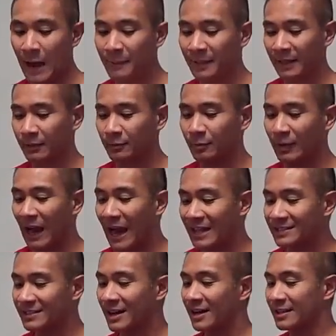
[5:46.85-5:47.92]
I mean, like when
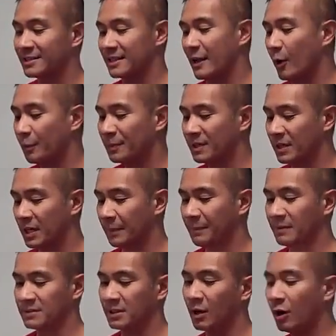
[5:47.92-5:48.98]
I saw this, I opened it
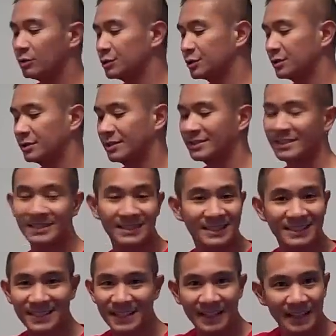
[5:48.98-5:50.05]
up and I said, "Oh, sure, the
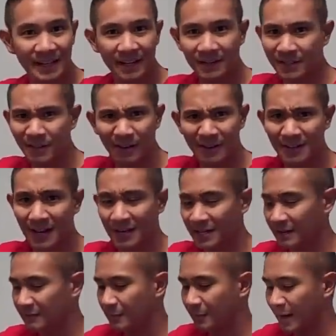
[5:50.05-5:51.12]
disc is in there." You know, I, I
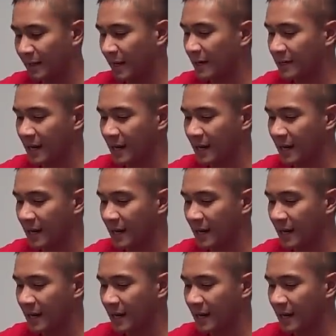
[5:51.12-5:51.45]
didn't even bother.